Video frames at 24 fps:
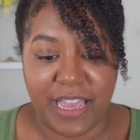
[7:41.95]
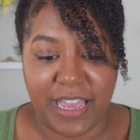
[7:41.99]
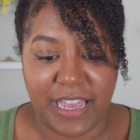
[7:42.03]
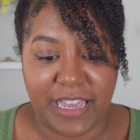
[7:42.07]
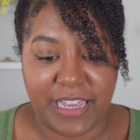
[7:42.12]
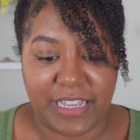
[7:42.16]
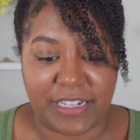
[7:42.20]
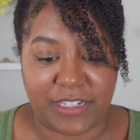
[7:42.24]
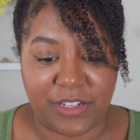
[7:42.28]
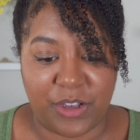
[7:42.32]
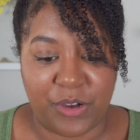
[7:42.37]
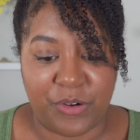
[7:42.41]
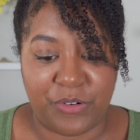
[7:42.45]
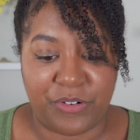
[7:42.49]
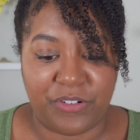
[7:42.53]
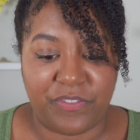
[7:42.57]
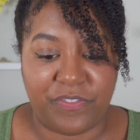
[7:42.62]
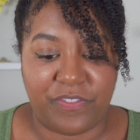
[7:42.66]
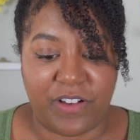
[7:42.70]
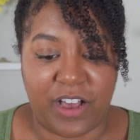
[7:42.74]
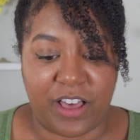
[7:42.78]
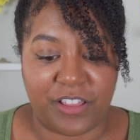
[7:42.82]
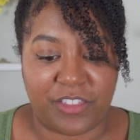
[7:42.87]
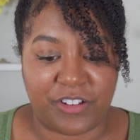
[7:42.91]
his own
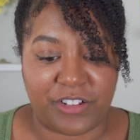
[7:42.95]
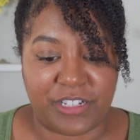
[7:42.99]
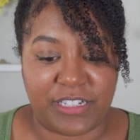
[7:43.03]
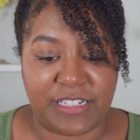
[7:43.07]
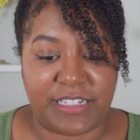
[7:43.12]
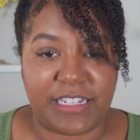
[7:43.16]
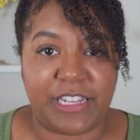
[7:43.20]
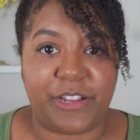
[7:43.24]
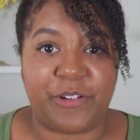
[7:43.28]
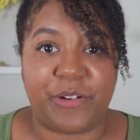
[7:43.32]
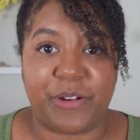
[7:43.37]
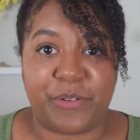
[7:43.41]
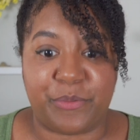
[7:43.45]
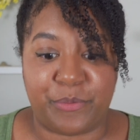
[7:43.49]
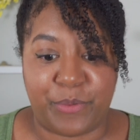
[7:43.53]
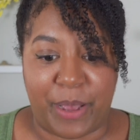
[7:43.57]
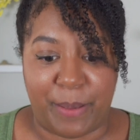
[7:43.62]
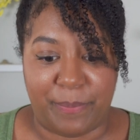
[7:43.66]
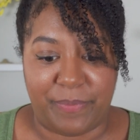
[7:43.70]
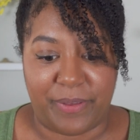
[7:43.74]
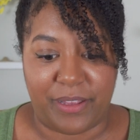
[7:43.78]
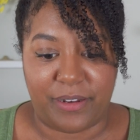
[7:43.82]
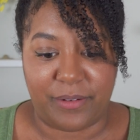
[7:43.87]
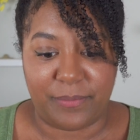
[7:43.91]
father's secret
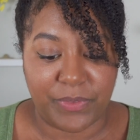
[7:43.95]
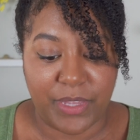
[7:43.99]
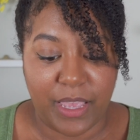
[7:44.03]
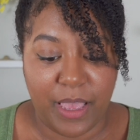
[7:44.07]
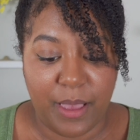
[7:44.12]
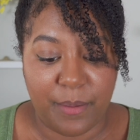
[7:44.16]
weapon.